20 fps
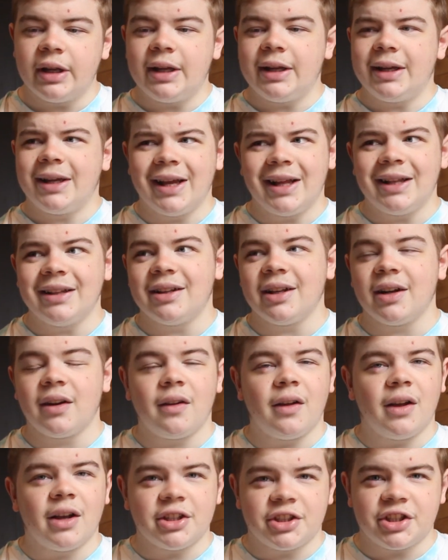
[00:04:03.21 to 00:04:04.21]
getting to the
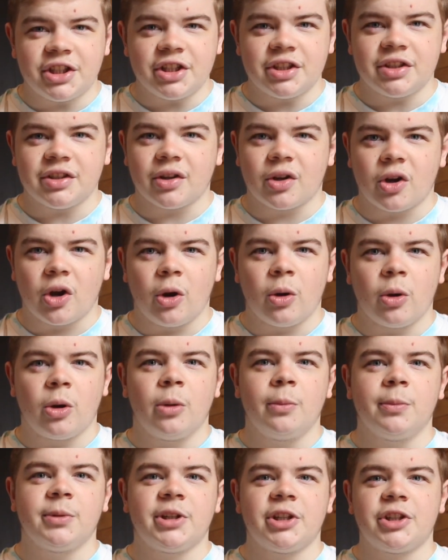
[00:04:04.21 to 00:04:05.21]
latter stages of cup
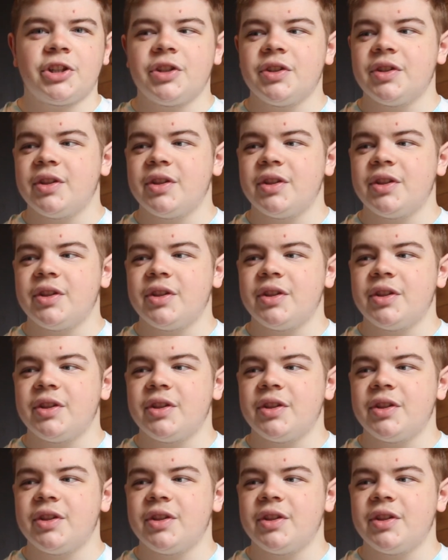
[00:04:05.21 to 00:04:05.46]
competitions.